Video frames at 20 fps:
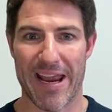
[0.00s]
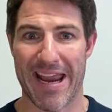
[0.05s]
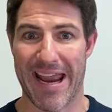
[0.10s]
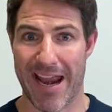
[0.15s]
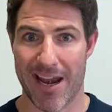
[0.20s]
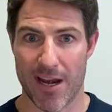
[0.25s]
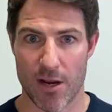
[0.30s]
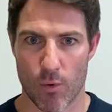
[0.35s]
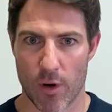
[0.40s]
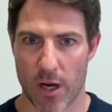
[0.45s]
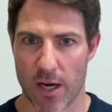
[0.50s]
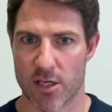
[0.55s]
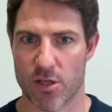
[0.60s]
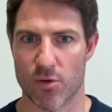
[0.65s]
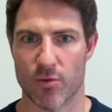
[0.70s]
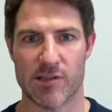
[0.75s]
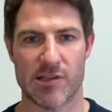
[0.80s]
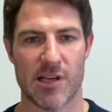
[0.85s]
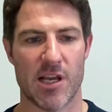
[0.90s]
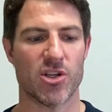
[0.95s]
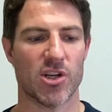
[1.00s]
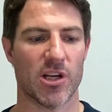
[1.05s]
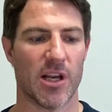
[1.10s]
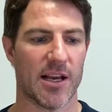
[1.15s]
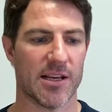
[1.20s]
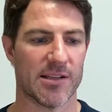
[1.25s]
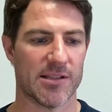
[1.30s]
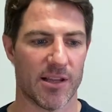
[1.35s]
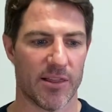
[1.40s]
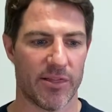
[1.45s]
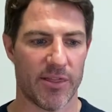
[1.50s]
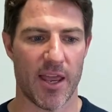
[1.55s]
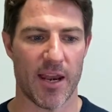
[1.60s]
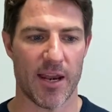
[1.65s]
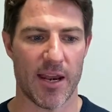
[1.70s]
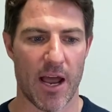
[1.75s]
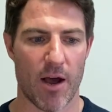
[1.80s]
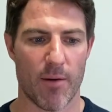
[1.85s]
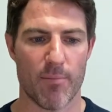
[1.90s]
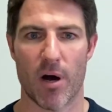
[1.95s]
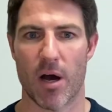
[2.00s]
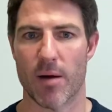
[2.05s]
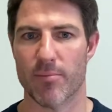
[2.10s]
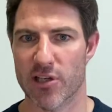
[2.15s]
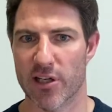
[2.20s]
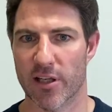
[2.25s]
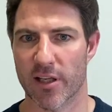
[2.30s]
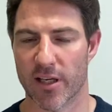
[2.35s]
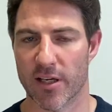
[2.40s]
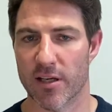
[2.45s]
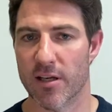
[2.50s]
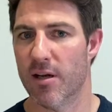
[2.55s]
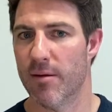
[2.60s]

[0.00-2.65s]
anyway to essentialize it than how Bob Dylan,